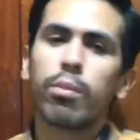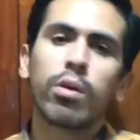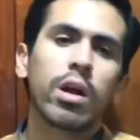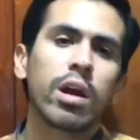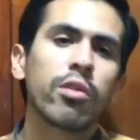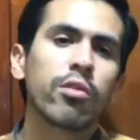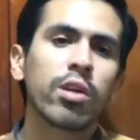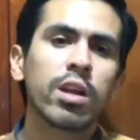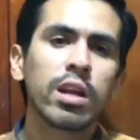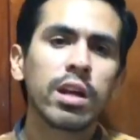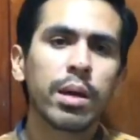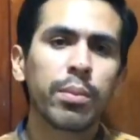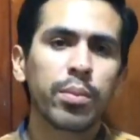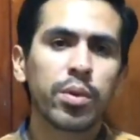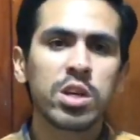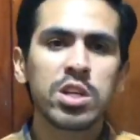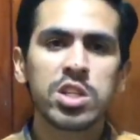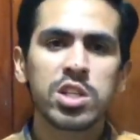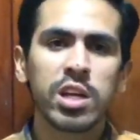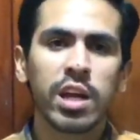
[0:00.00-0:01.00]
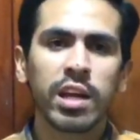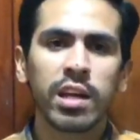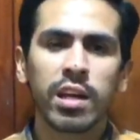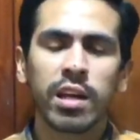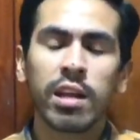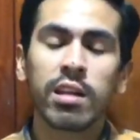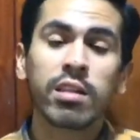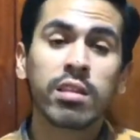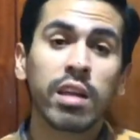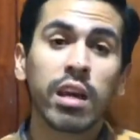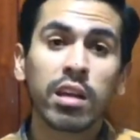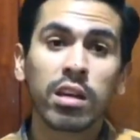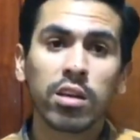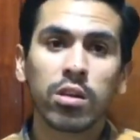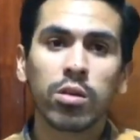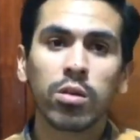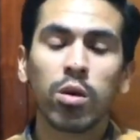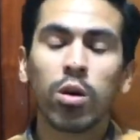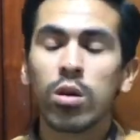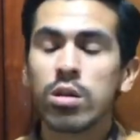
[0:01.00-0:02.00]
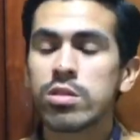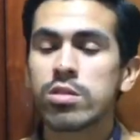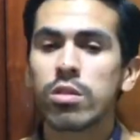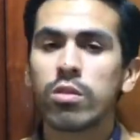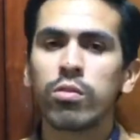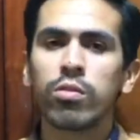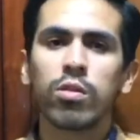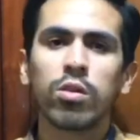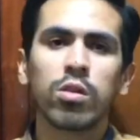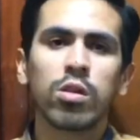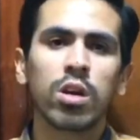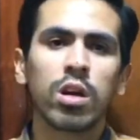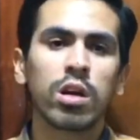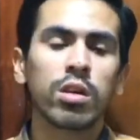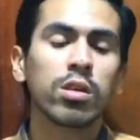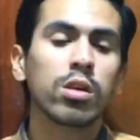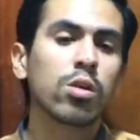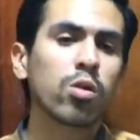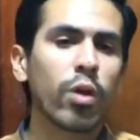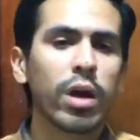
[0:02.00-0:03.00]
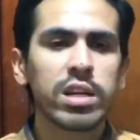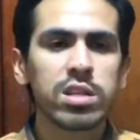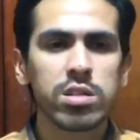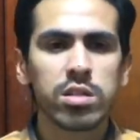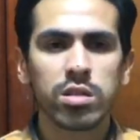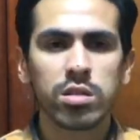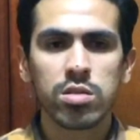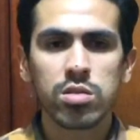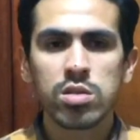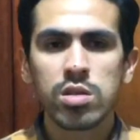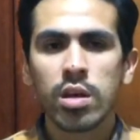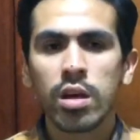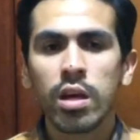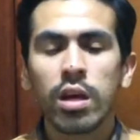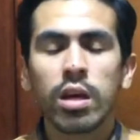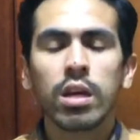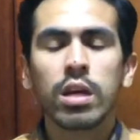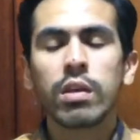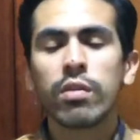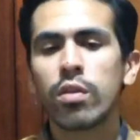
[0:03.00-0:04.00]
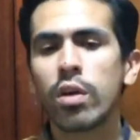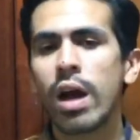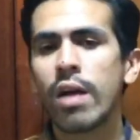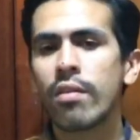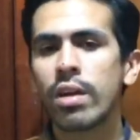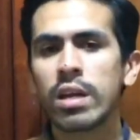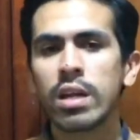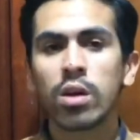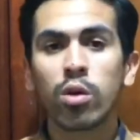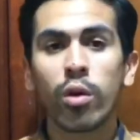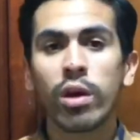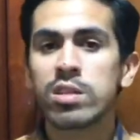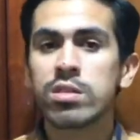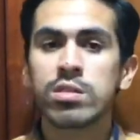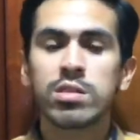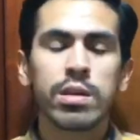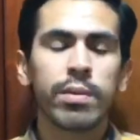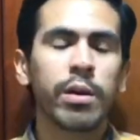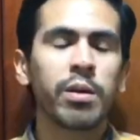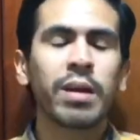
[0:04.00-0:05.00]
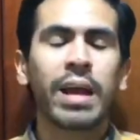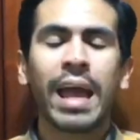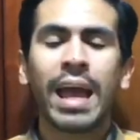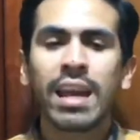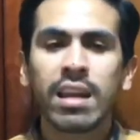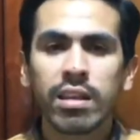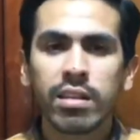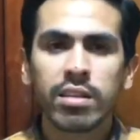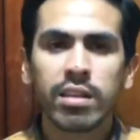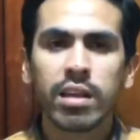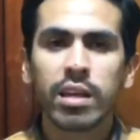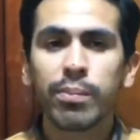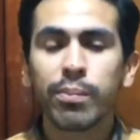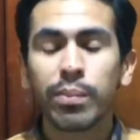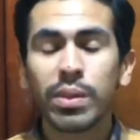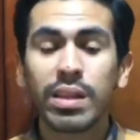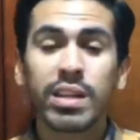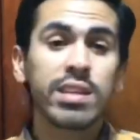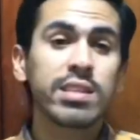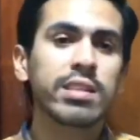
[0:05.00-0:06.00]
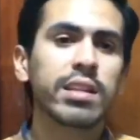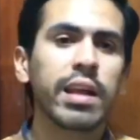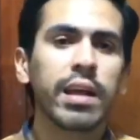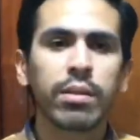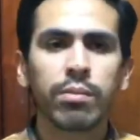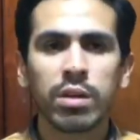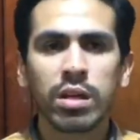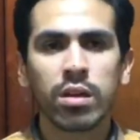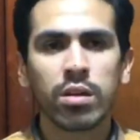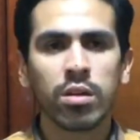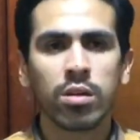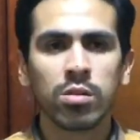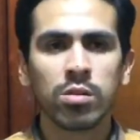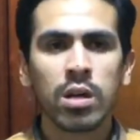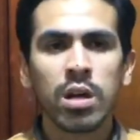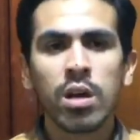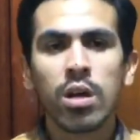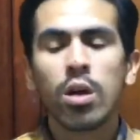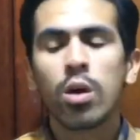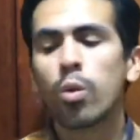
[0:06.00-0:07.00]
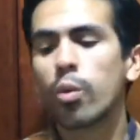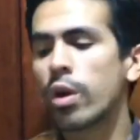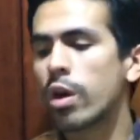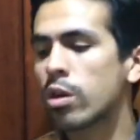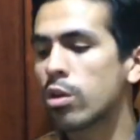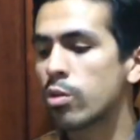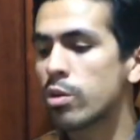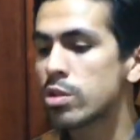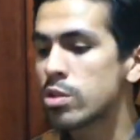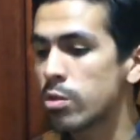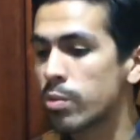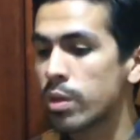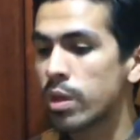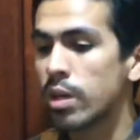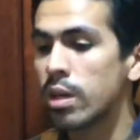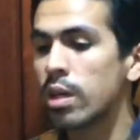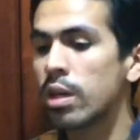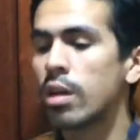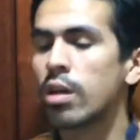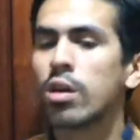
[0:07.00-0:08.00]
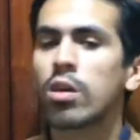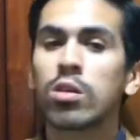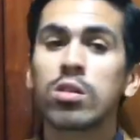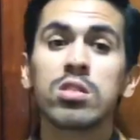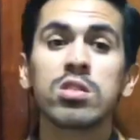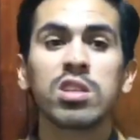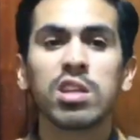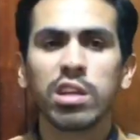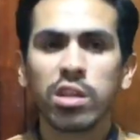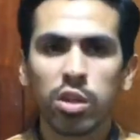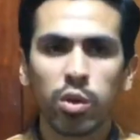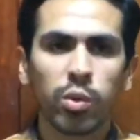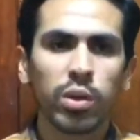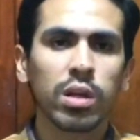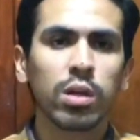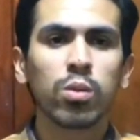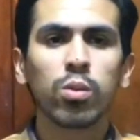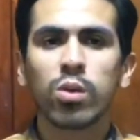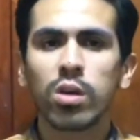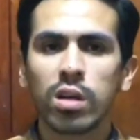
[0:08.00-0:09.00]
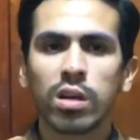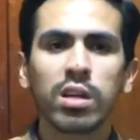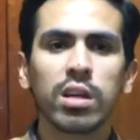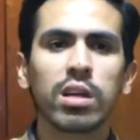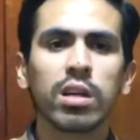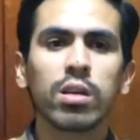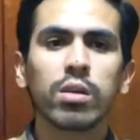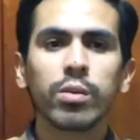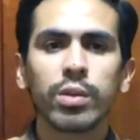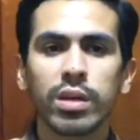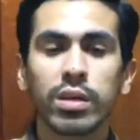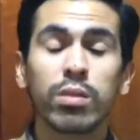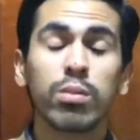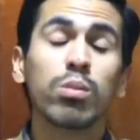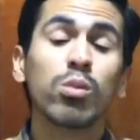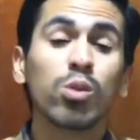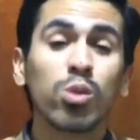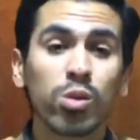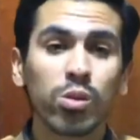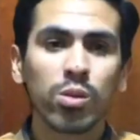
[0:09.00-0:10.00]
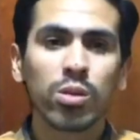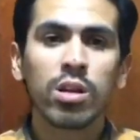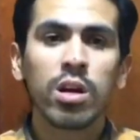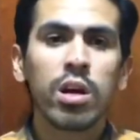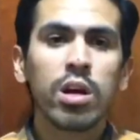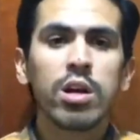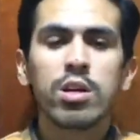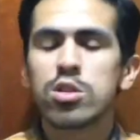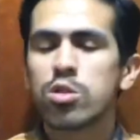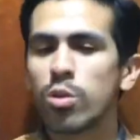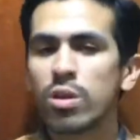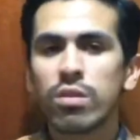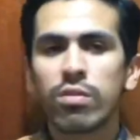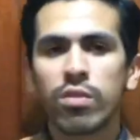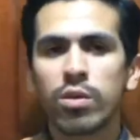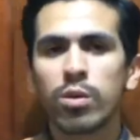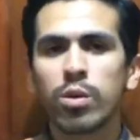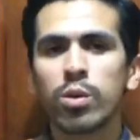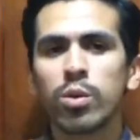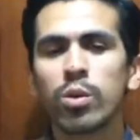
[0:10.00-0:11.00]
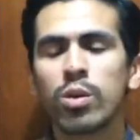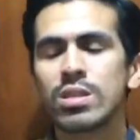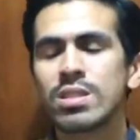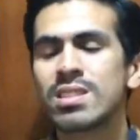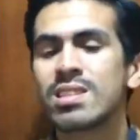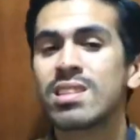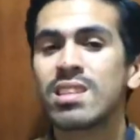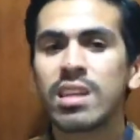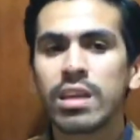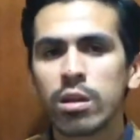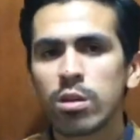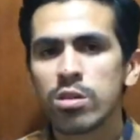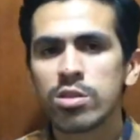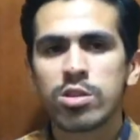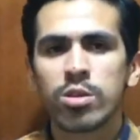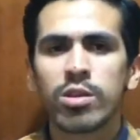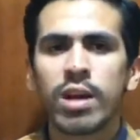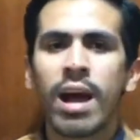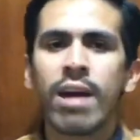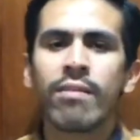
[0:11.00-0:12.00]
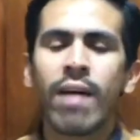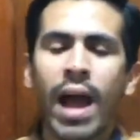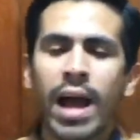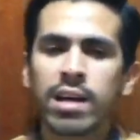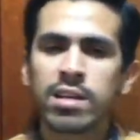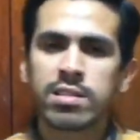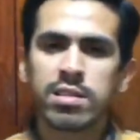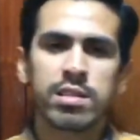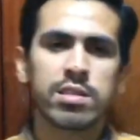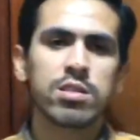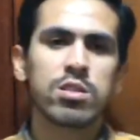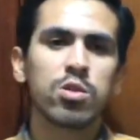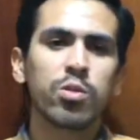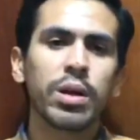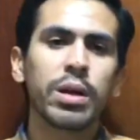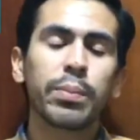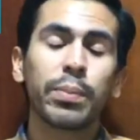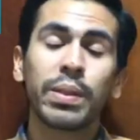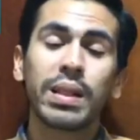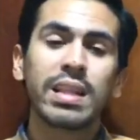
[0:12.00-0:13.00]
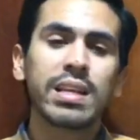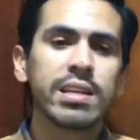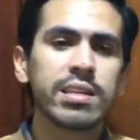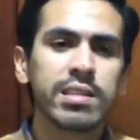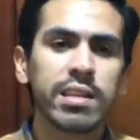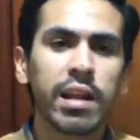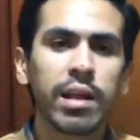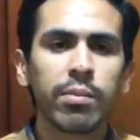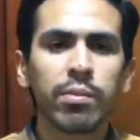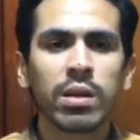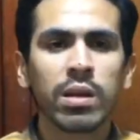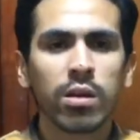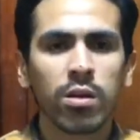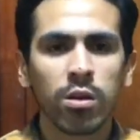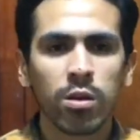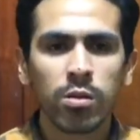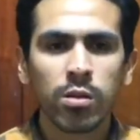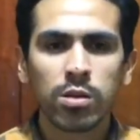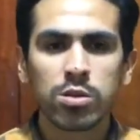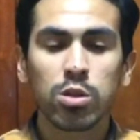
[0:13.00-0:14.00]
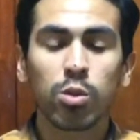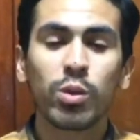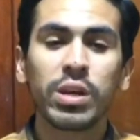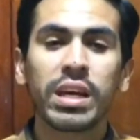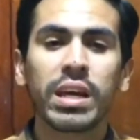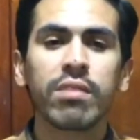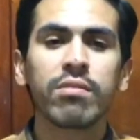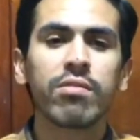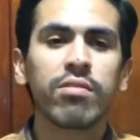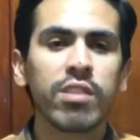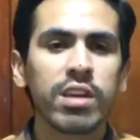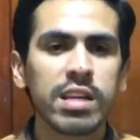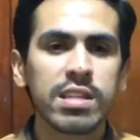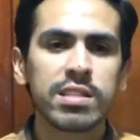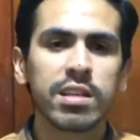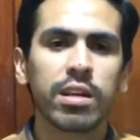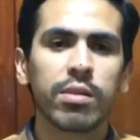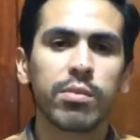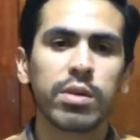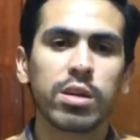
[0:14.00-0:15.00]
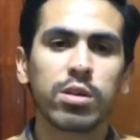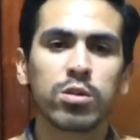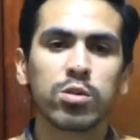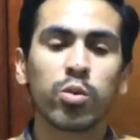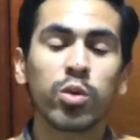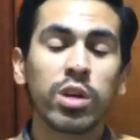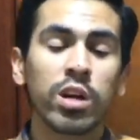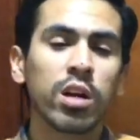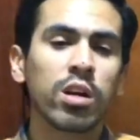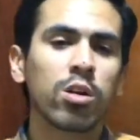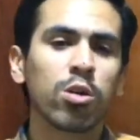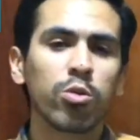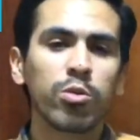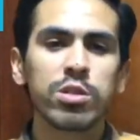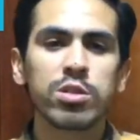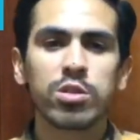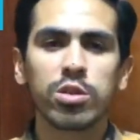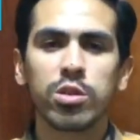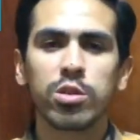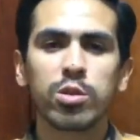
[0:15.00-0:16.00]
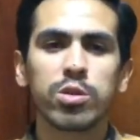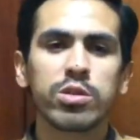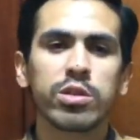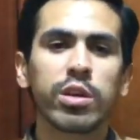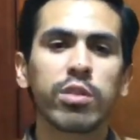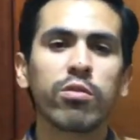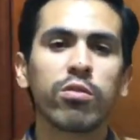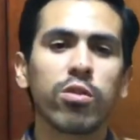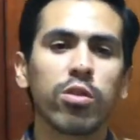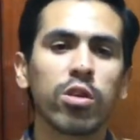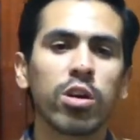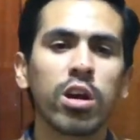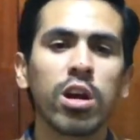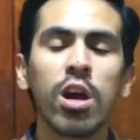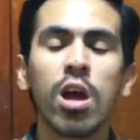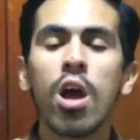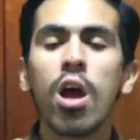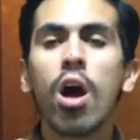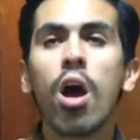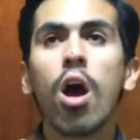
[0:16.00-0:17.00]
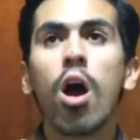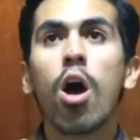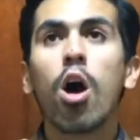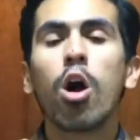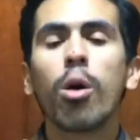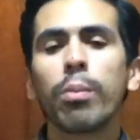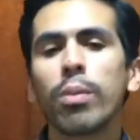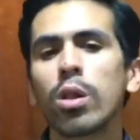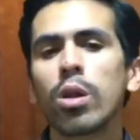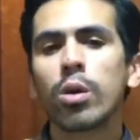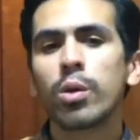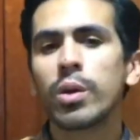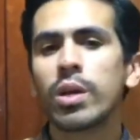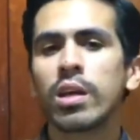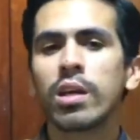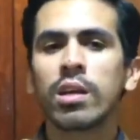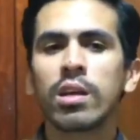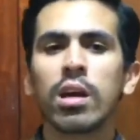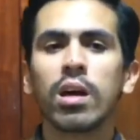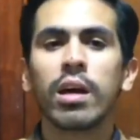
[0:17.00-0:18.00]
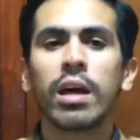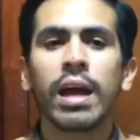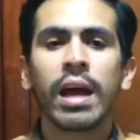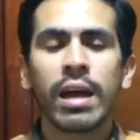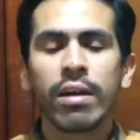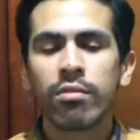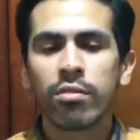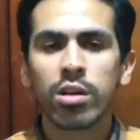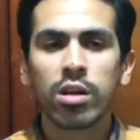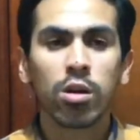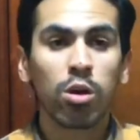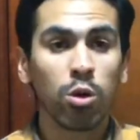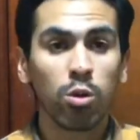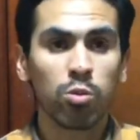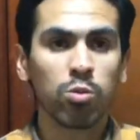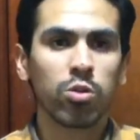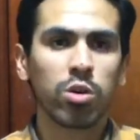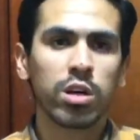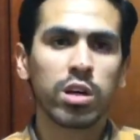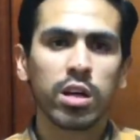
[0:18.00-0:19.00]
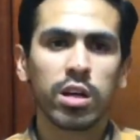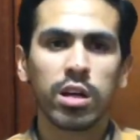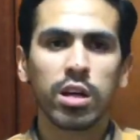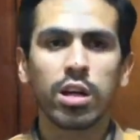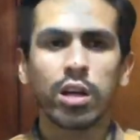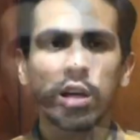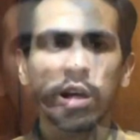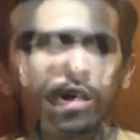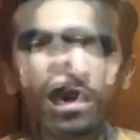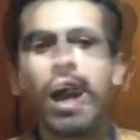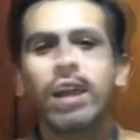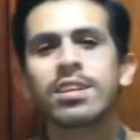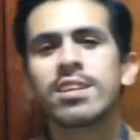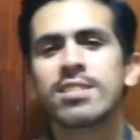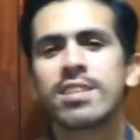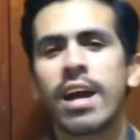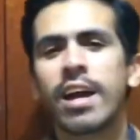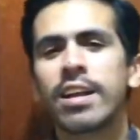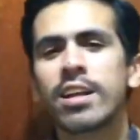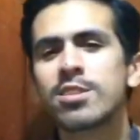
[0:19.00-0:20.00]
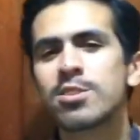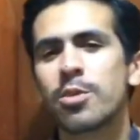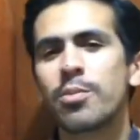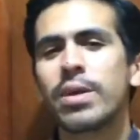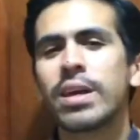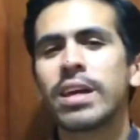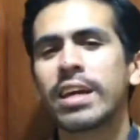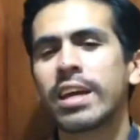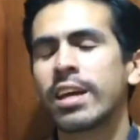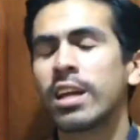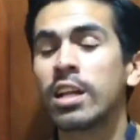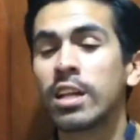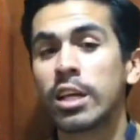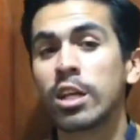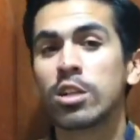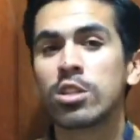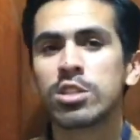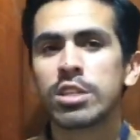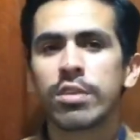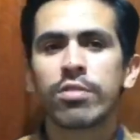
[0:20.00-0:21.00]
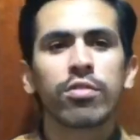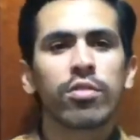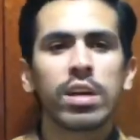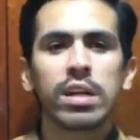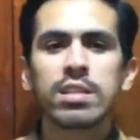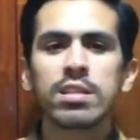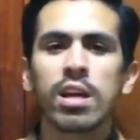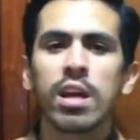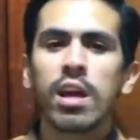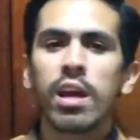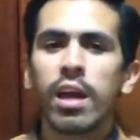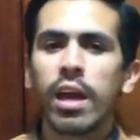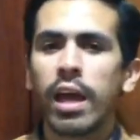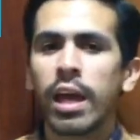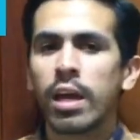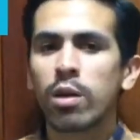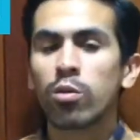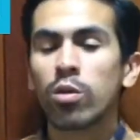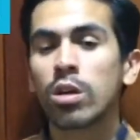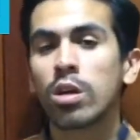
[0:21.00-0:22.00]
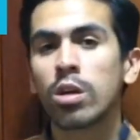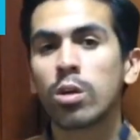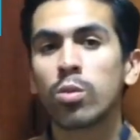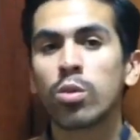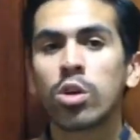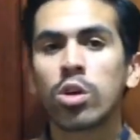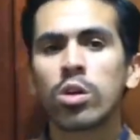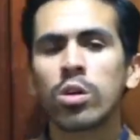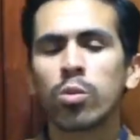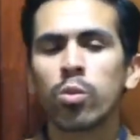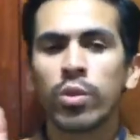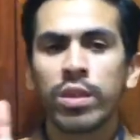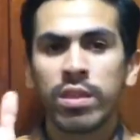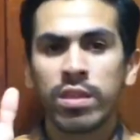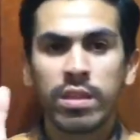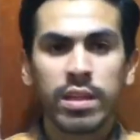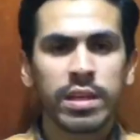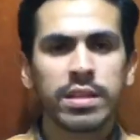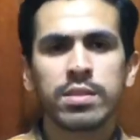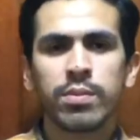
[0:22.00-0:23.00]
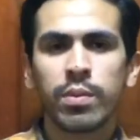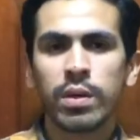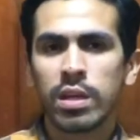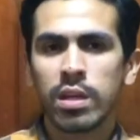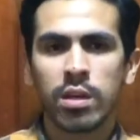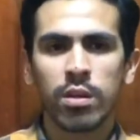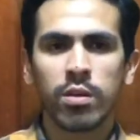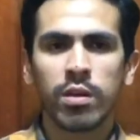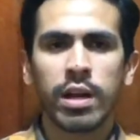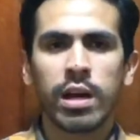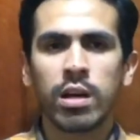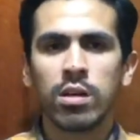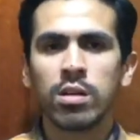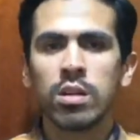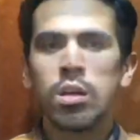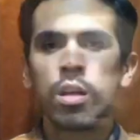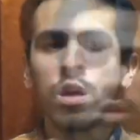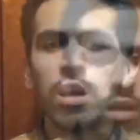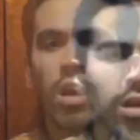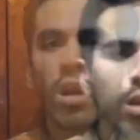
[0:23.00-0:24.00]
but I really appreciate it and thank you also for the questions. If you have any questions about anything, please let me know. We are going to be continuing working with Moodle, so if you still don't have access to it, please let me know so we can fix it, because we are going to use it for uploading every homework. I decided to make it a little different and we're going to work with this video now.